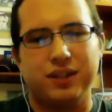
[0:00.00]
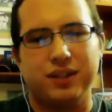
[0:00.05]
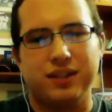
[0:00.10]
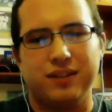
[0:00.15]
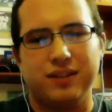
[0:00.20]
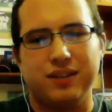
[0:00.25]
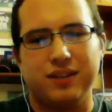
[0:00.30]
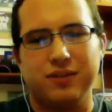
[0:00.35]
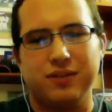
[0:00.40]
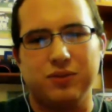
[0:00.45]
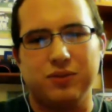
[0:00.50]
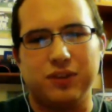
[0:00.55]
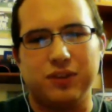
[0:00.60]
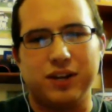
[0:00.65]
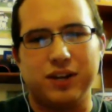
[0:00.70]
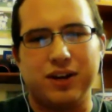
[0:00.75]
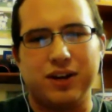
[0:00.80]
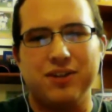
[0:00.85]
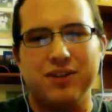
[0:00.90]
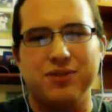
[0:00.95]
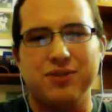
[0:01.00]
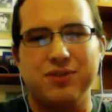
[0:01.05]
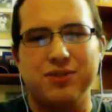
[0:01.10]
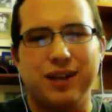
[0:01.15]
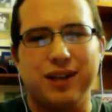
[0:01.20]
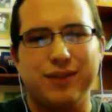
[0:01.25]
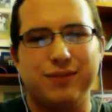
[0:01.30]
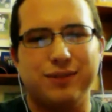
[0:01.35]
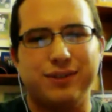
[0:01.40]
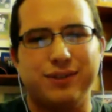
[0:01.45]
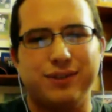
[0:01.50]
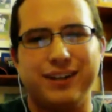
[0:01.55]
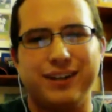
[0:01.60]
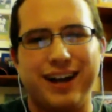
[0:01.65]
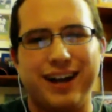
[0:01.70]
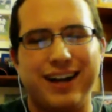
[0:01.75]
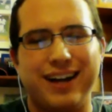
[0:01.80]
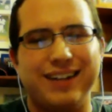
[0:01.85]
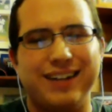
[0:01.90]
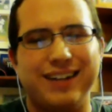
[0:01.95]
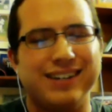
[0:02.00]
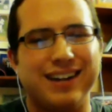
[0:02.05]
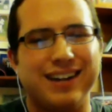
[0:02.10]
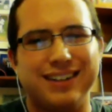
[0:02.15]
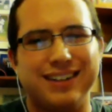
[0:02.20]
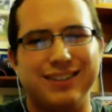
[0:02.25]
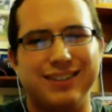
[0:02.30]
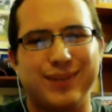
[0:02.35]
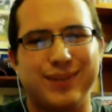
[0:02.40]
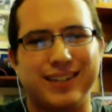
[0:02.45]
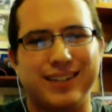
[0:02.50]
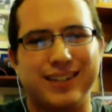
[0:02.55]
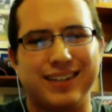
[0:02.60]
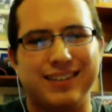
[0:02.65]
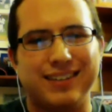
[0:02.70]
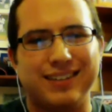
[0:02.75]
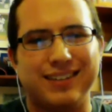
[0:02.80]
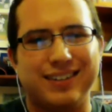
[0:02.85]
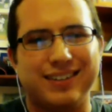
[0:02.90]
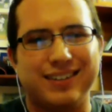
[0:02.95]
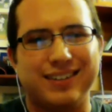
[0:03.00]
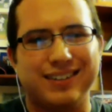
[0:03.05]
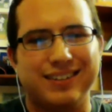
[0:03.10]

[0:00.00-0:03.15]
this was like on a new level. I did not expect that at all.